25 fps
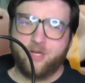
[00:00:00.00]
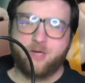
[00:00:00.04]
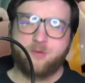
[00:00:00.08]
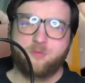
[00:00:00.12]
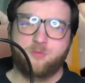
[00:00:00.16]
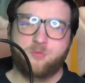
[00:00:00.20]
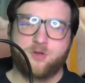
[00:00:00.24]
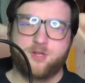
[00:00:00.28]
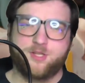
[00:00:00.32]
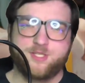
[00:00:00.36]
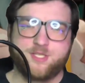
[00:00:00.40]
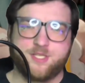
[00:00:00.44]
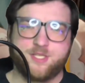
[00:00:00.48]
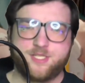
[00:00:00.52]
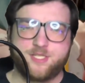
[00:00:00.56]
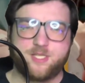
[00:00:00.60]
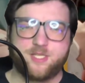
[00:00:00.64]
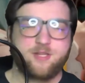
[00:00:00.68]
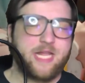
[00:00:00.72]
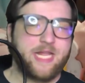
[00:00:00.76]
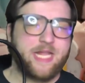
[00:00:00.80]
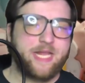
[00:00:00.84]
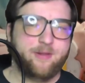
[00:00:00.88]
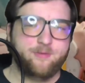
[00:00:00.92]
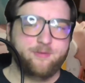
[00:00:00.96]
was because he,
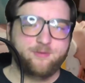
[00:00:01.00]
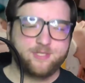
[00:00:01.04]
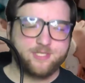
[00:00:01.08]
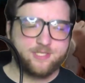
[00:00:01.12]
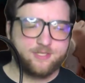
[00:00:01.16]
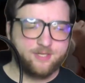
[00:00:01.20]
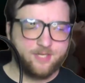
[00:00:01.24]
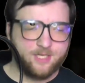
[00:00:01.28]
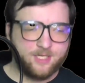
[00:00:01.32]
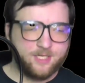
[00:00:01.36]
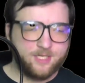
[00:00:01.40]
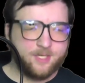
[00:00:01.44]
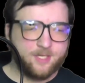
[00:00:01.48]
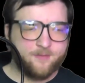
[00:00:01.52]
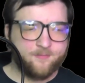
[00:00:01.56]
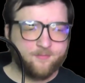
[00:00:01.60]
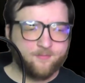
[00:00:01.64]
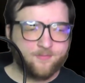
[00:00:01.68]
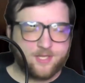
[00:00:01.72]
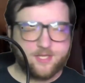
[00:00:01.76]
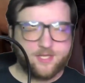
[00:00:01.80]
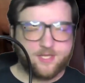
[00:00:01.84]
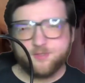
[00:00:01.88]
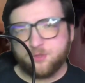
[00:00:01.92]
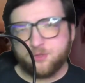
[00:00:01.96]
he was
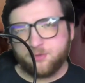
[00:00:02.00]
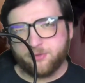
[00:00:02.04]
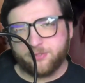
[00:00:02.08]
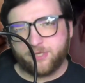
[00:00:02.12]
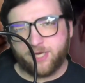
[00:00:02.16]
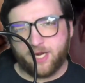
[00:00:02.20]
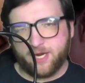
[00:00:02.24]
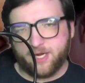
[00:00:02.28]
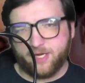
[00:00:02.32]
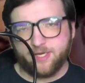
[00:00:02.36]
he's an older guy. He,